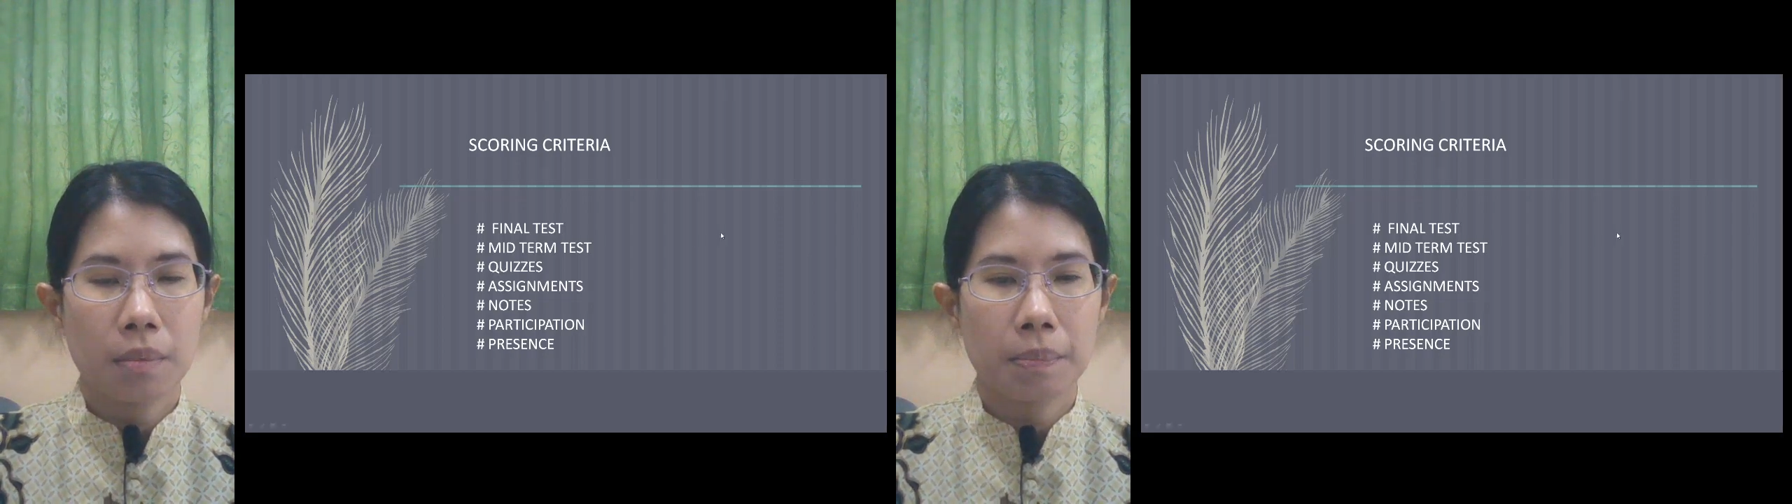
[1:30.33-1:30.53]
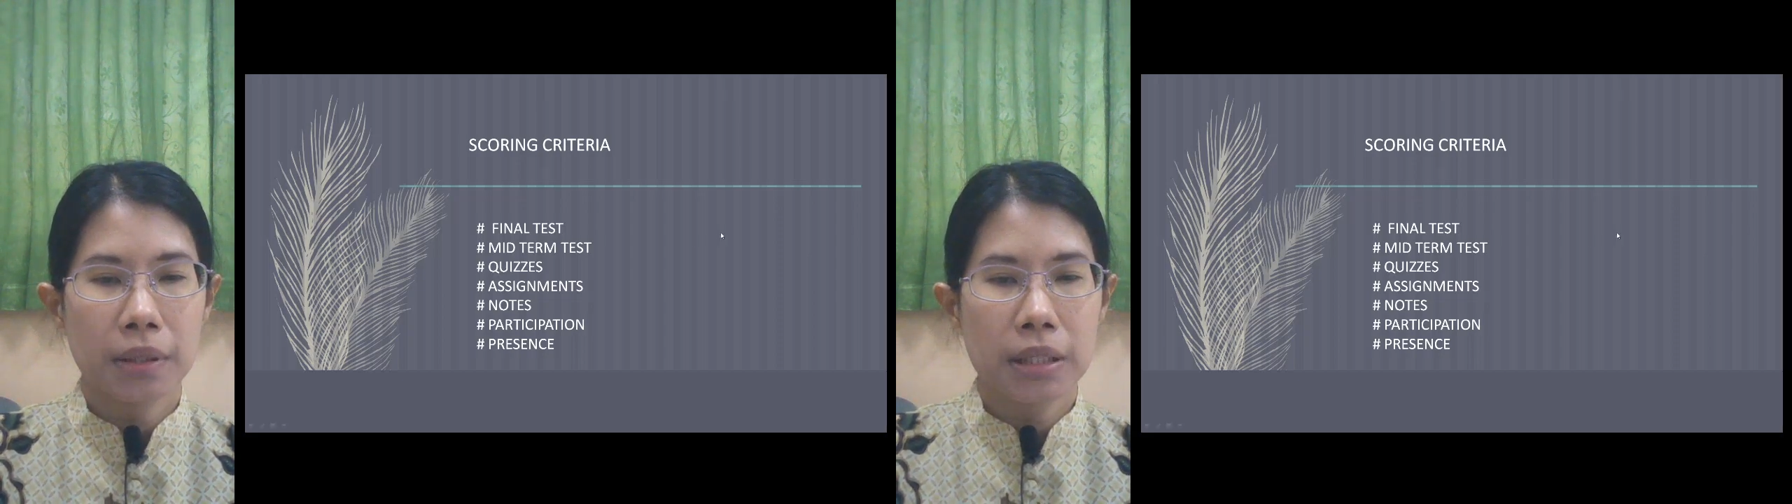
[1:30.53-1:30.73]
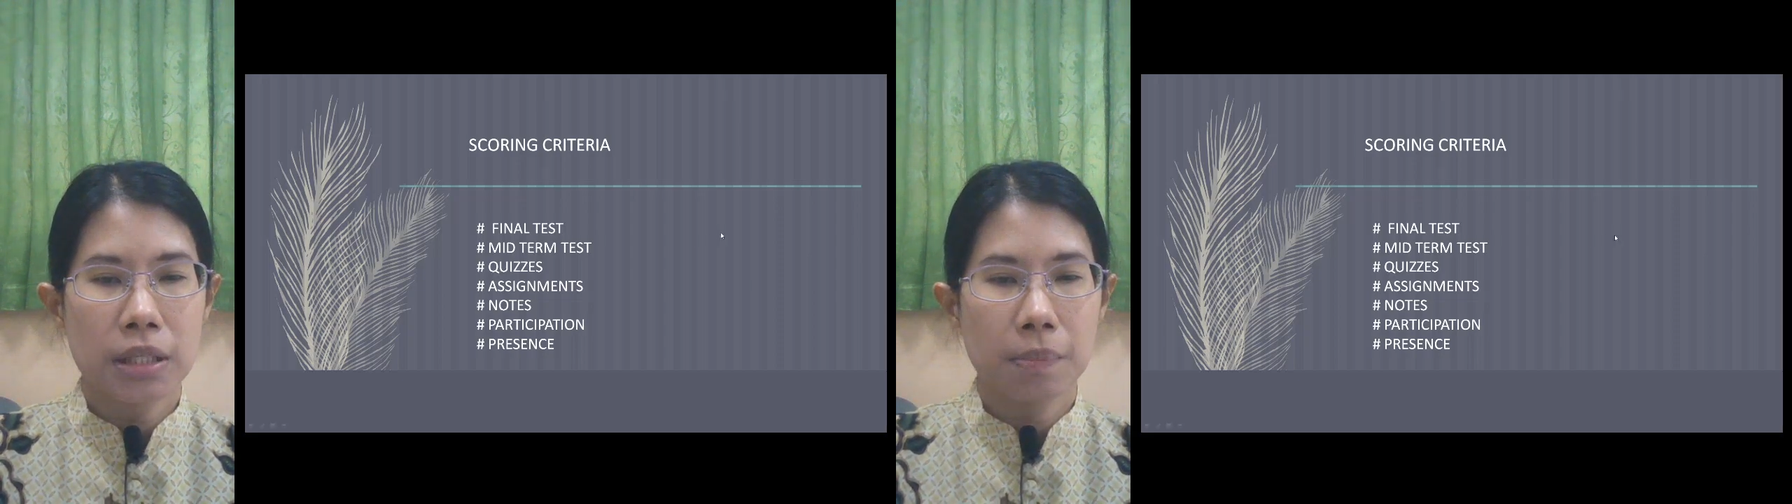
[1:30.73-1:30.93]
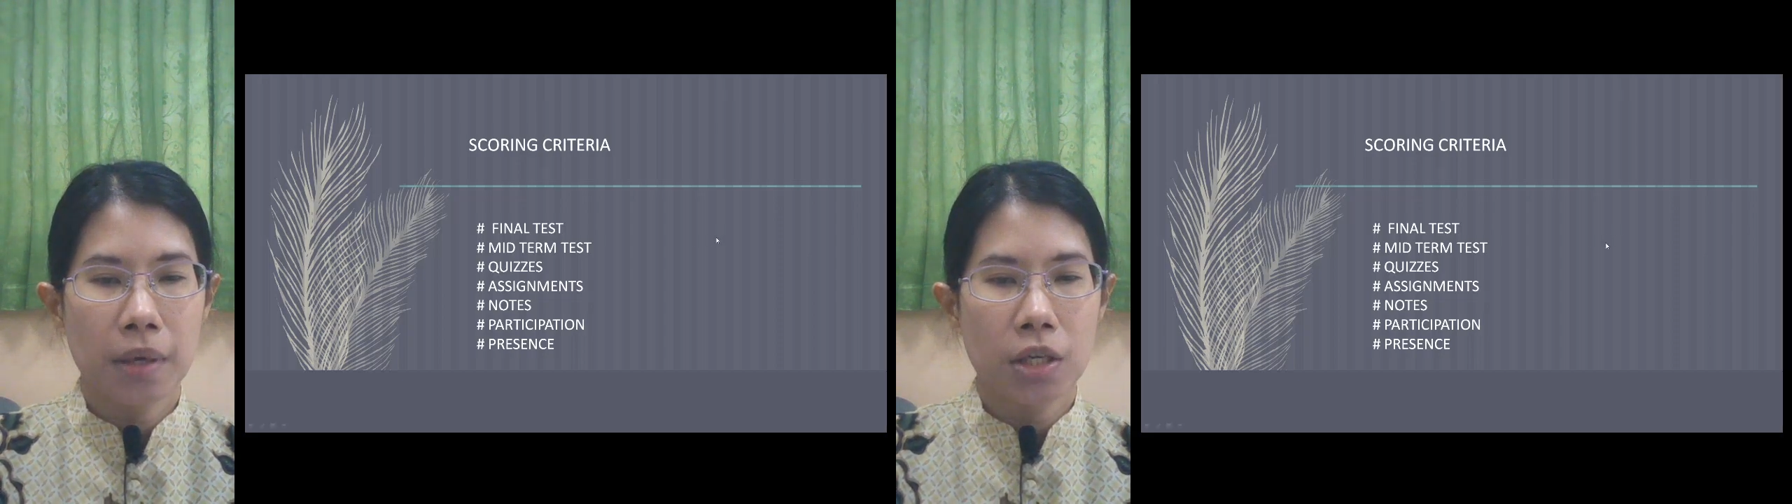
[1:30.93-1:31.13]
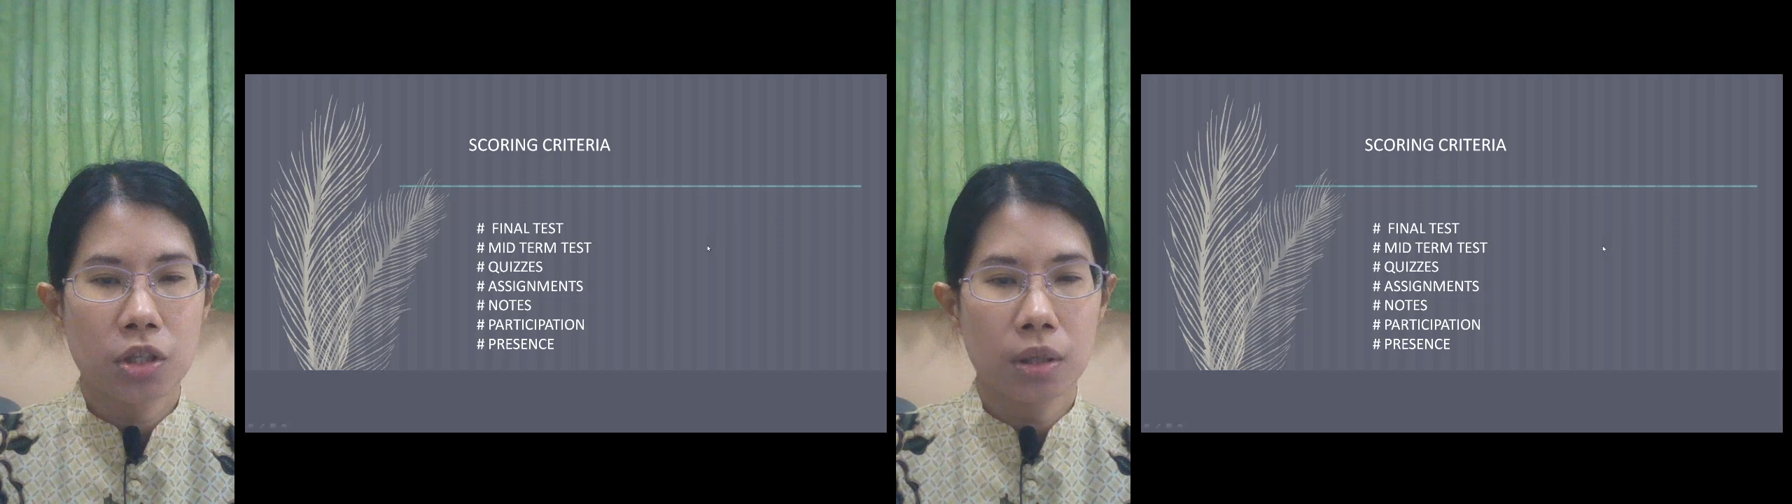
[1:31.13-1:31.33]

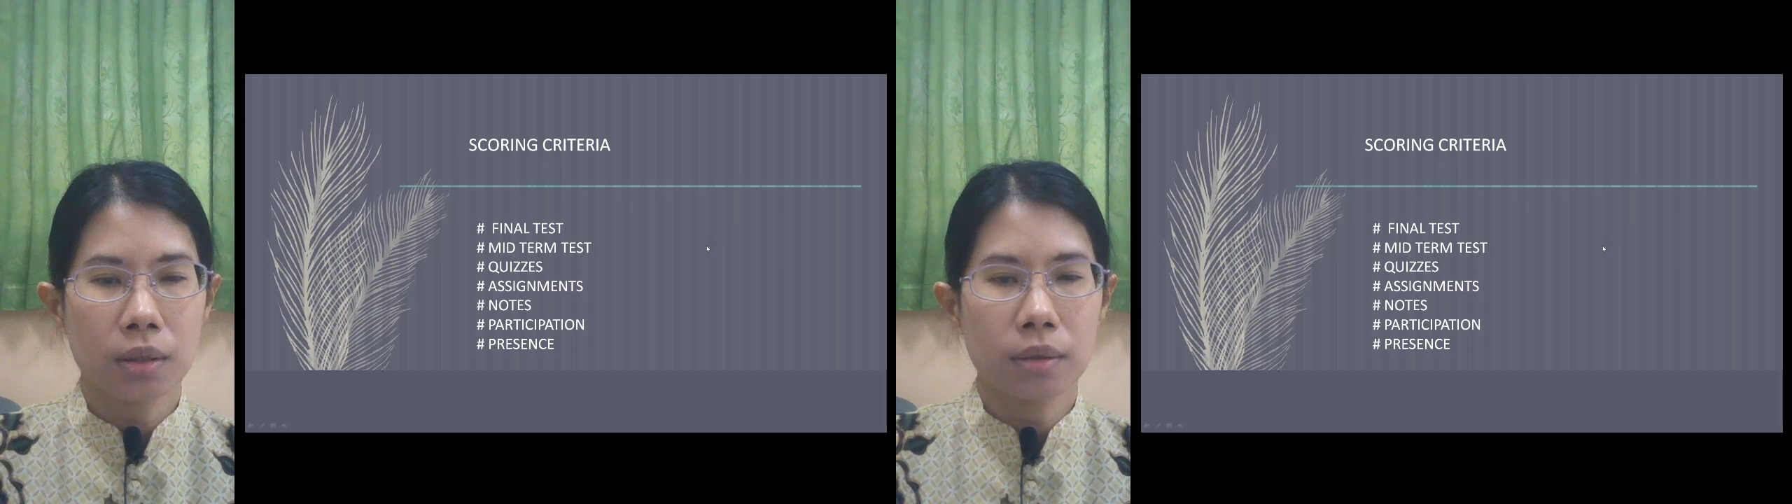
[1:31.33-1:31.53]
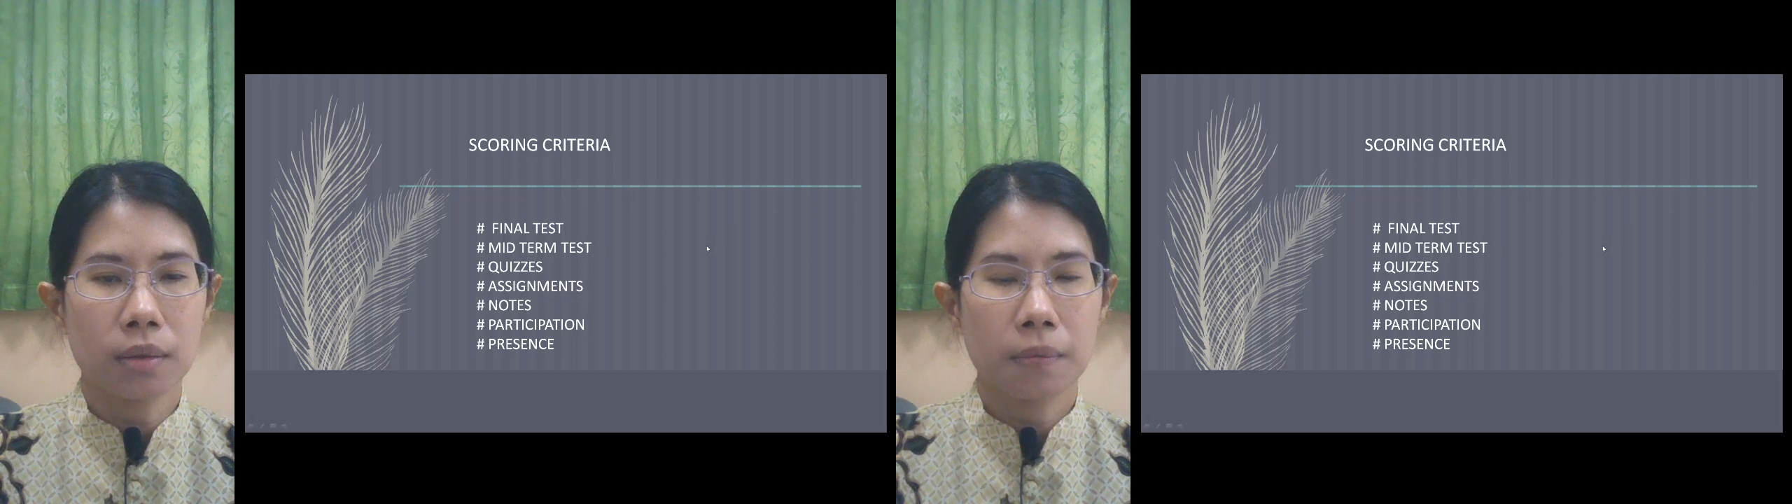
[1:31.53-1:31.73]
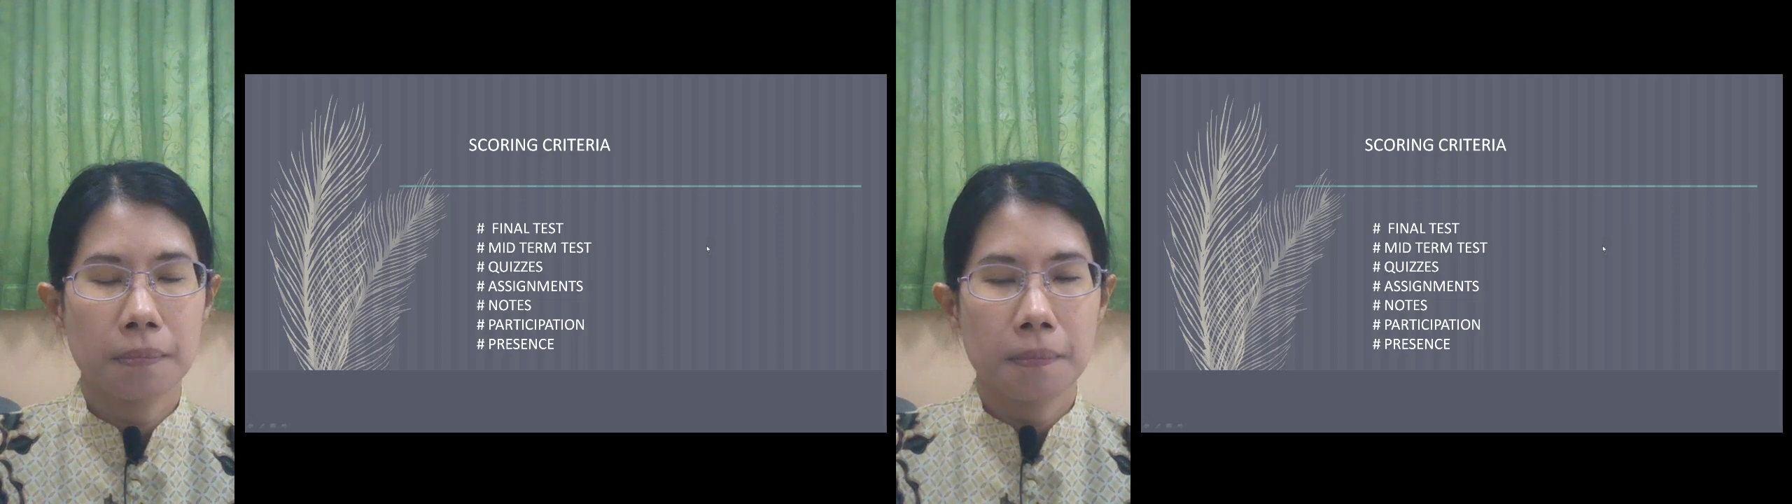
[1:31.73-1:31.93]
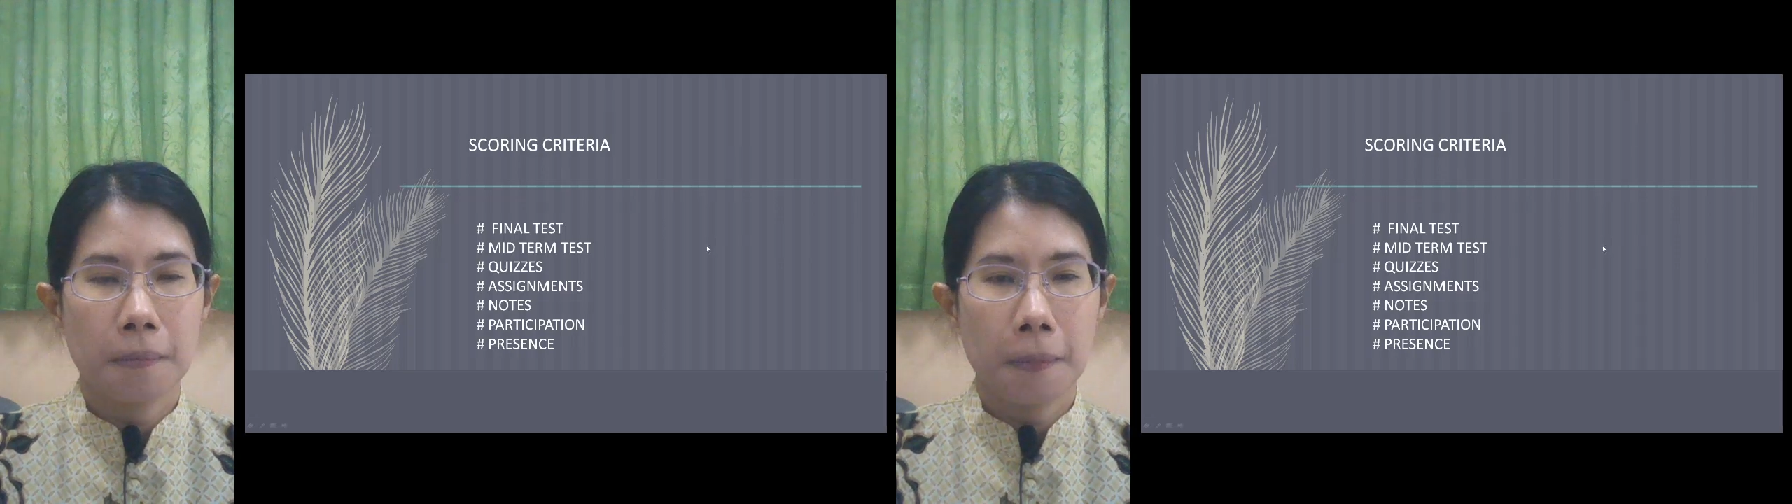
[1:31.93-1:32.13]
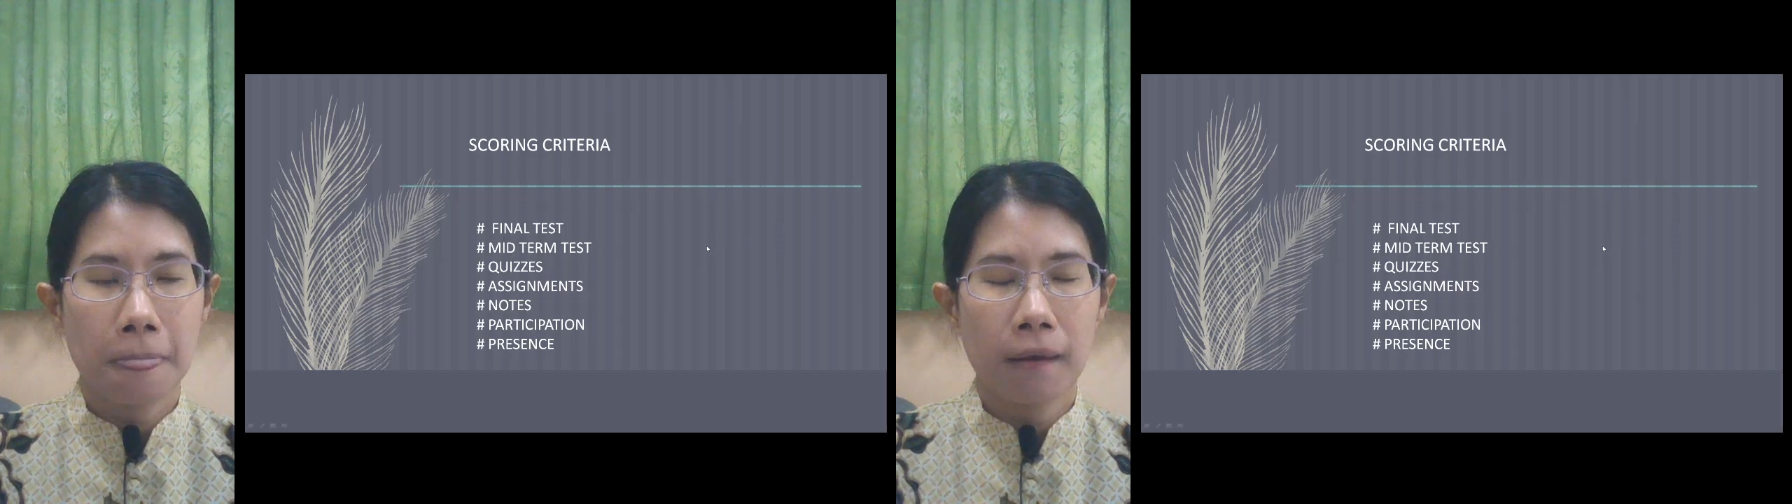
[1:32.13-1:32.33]
Participation.
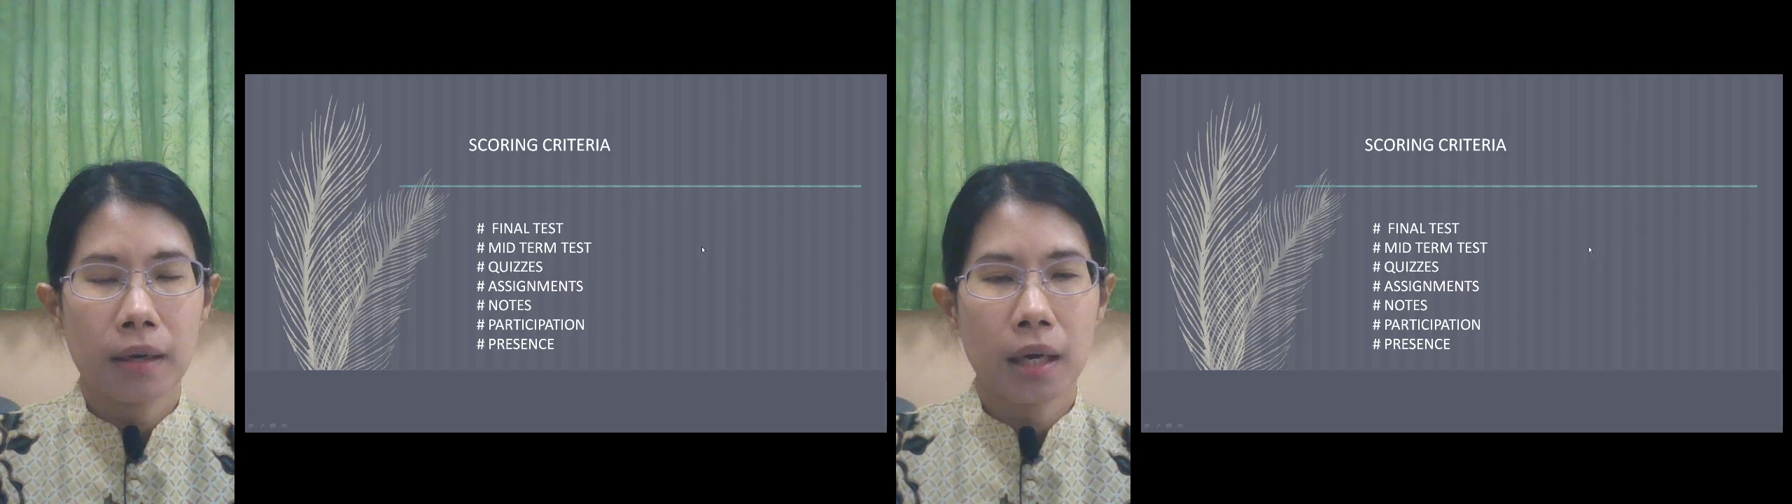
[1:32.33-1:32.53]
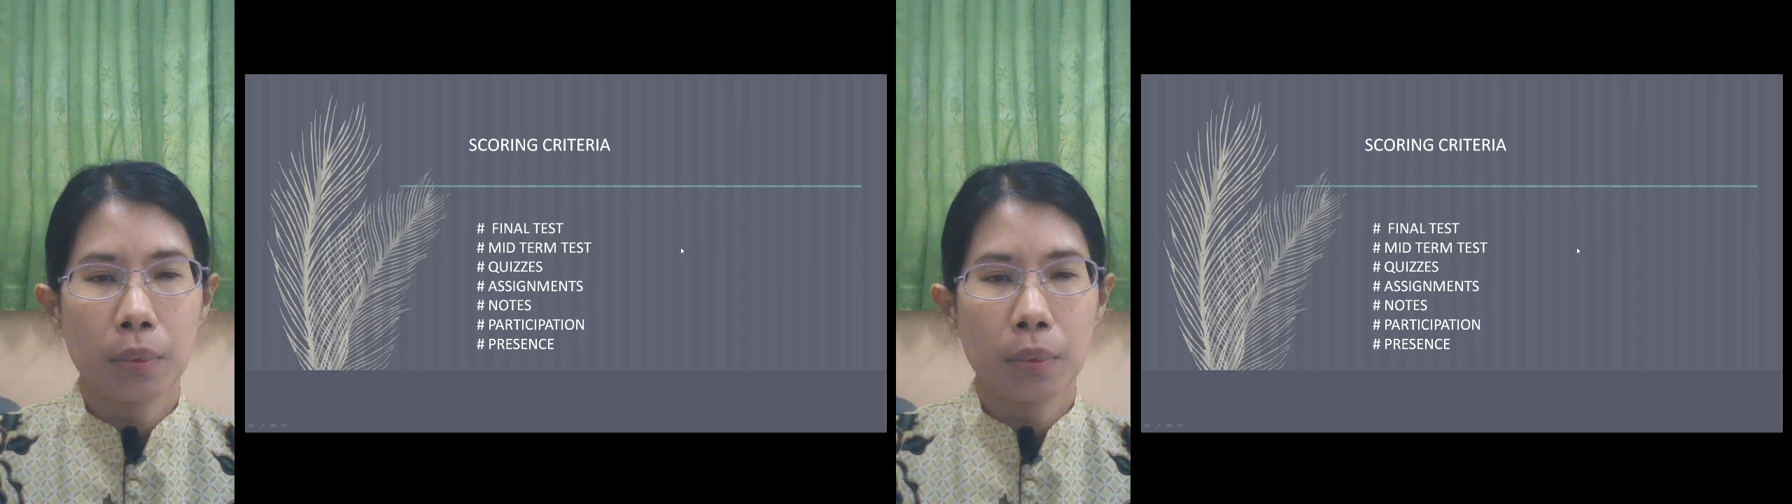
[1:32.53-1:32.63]
Now,